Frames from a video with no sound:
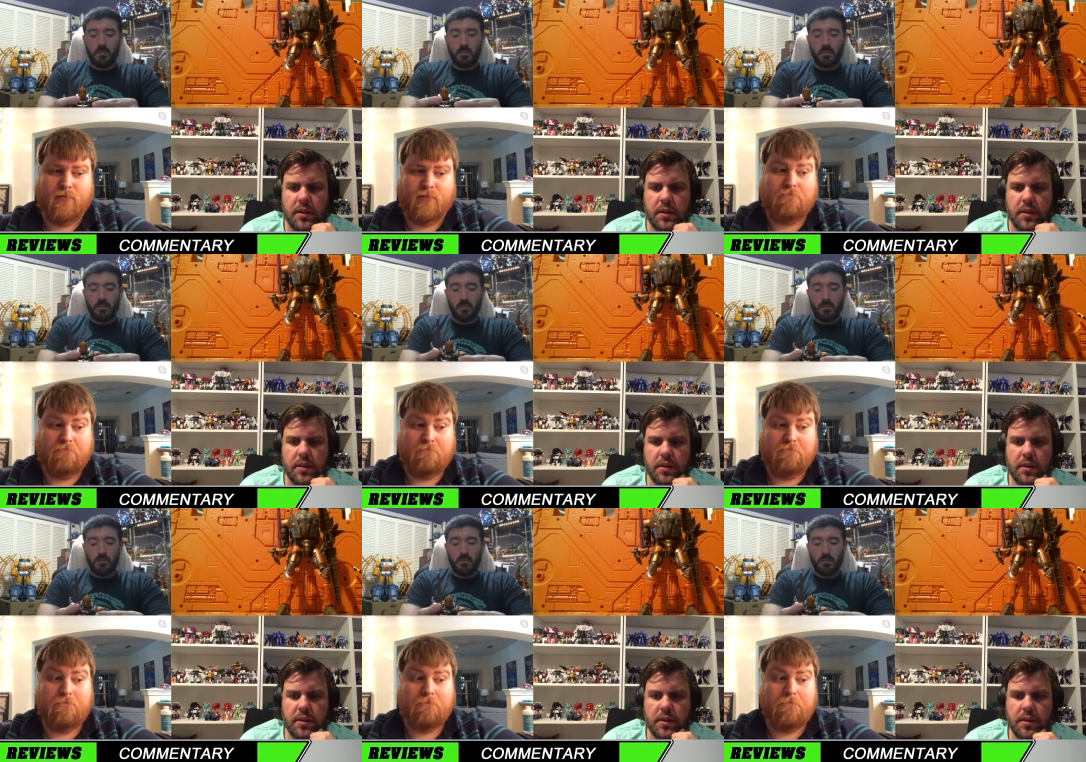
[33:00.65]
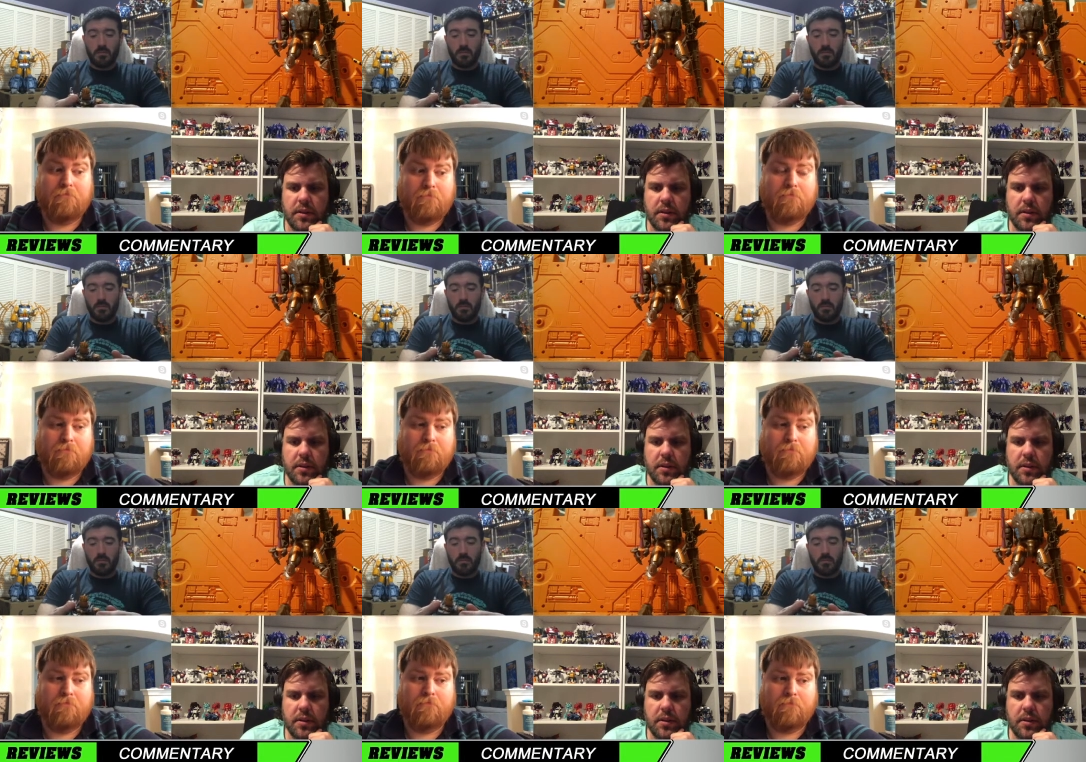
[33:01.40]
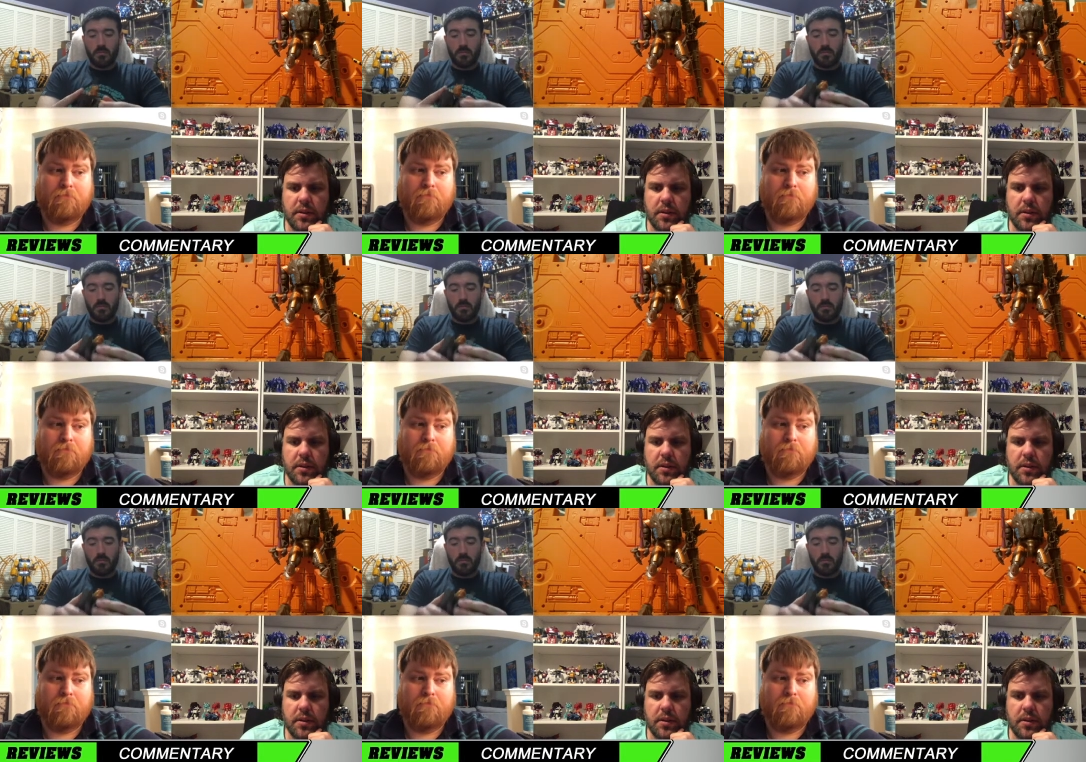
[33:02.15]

(no one is talking)